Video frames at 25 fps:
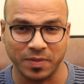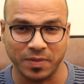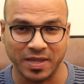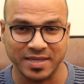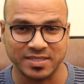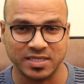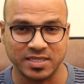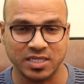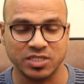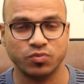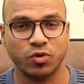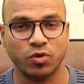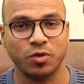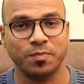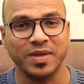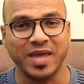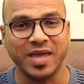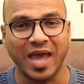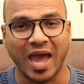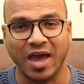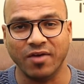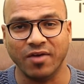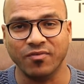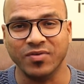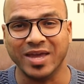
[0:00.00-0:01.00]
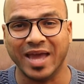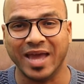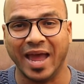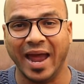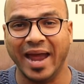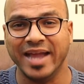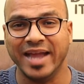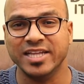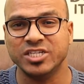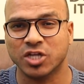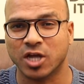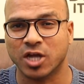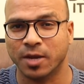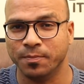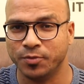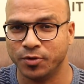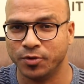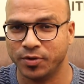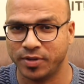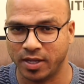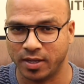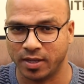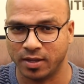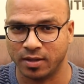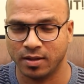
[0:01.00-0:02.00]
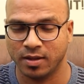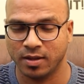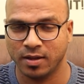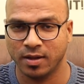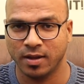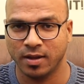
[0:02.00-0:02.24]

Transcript: places will be having edge computing.